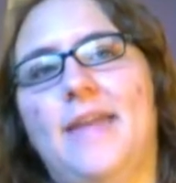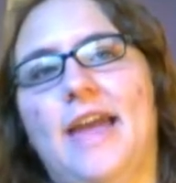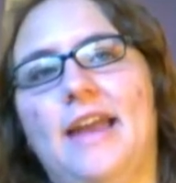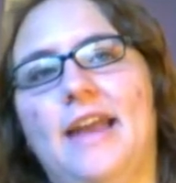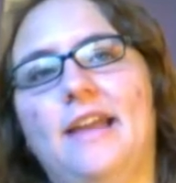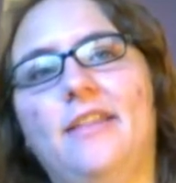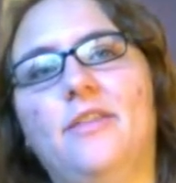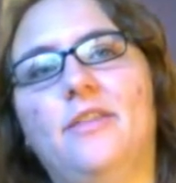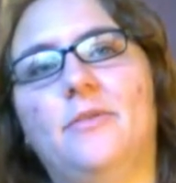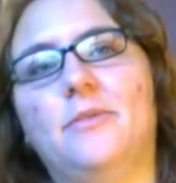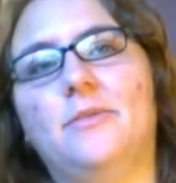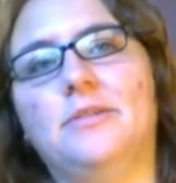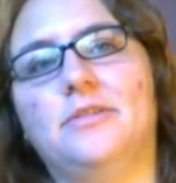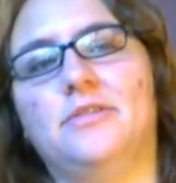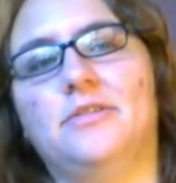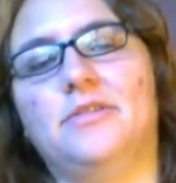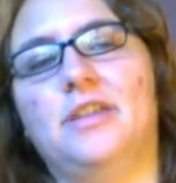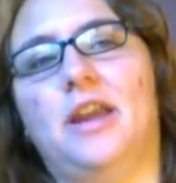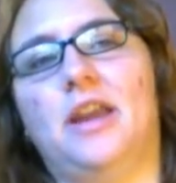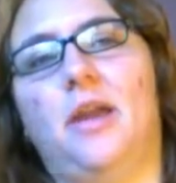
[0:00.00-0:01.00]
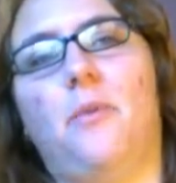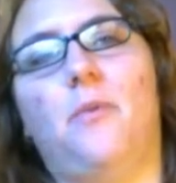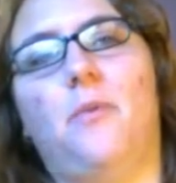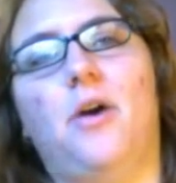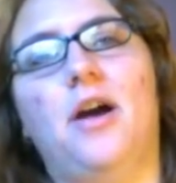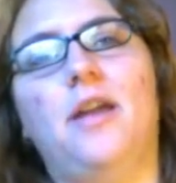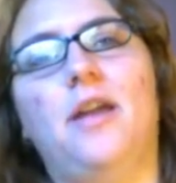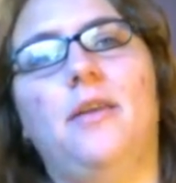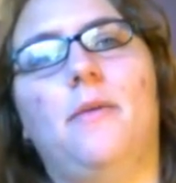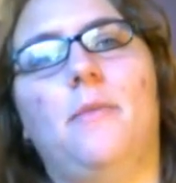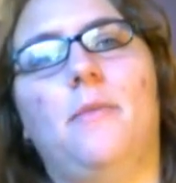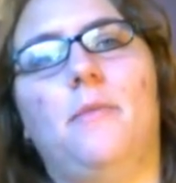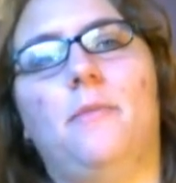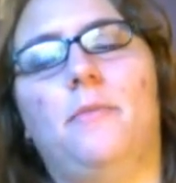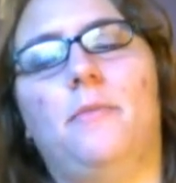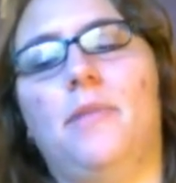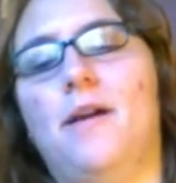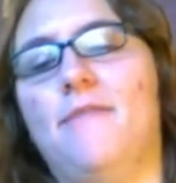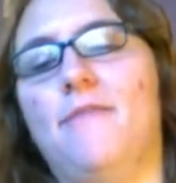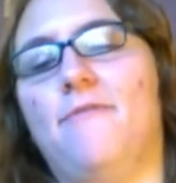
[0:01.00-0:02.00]
I'm getting the result that I want,
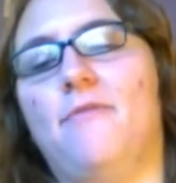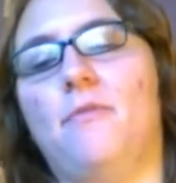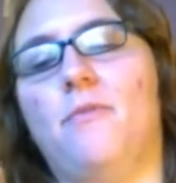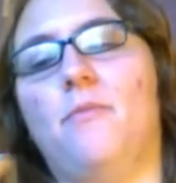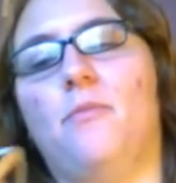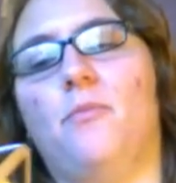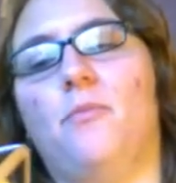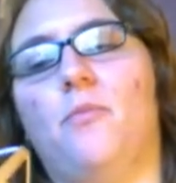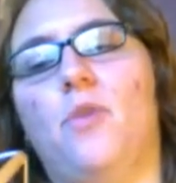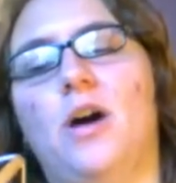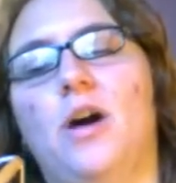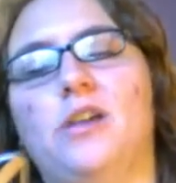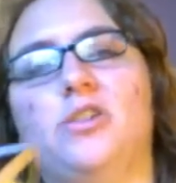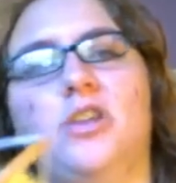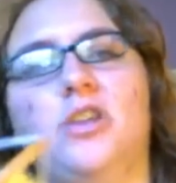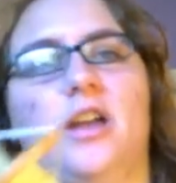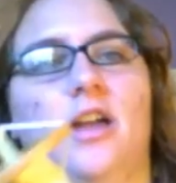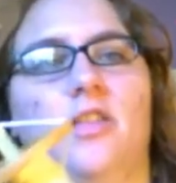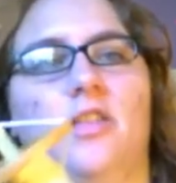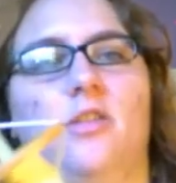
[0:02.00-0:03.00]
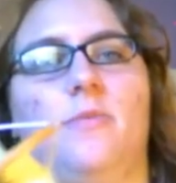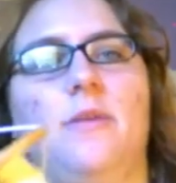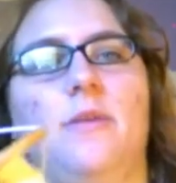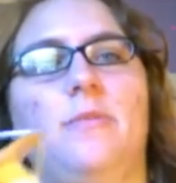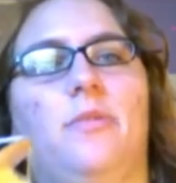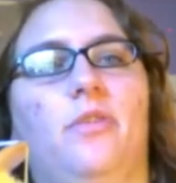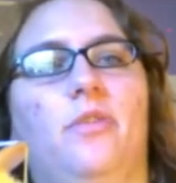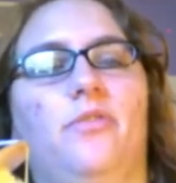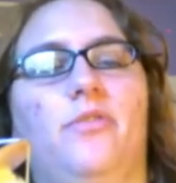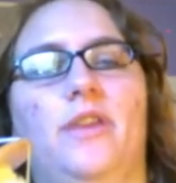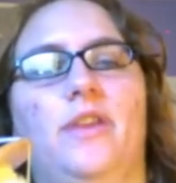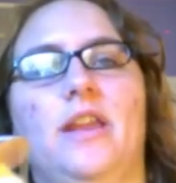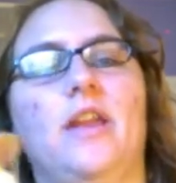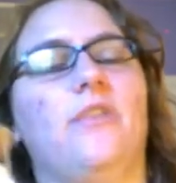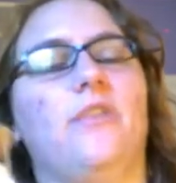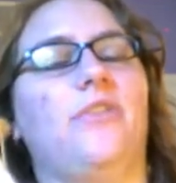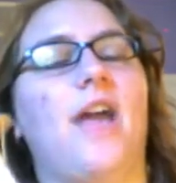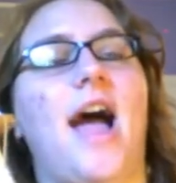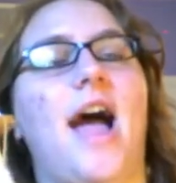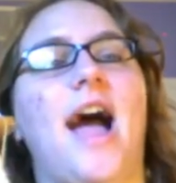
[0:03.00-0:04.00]
but from watching other
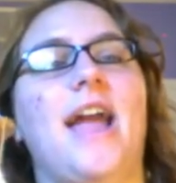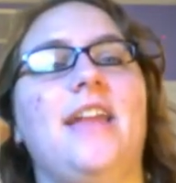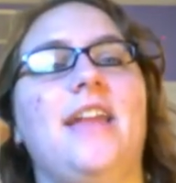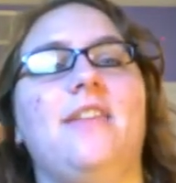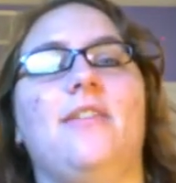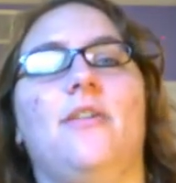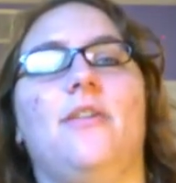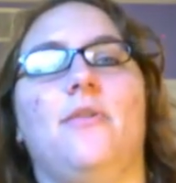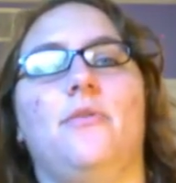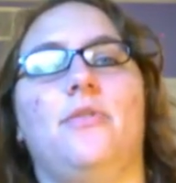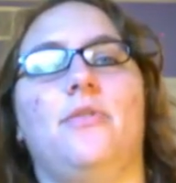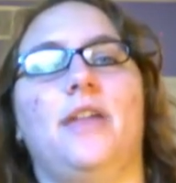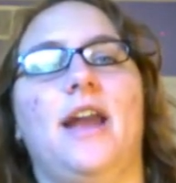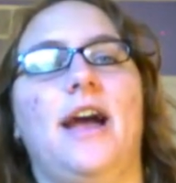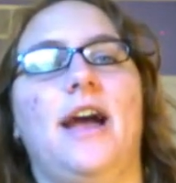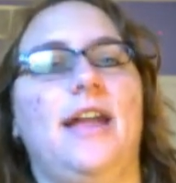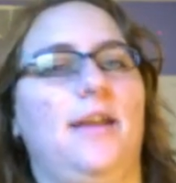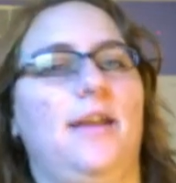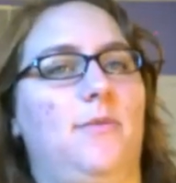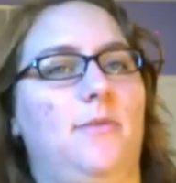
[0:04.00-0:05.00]
people's videos, I know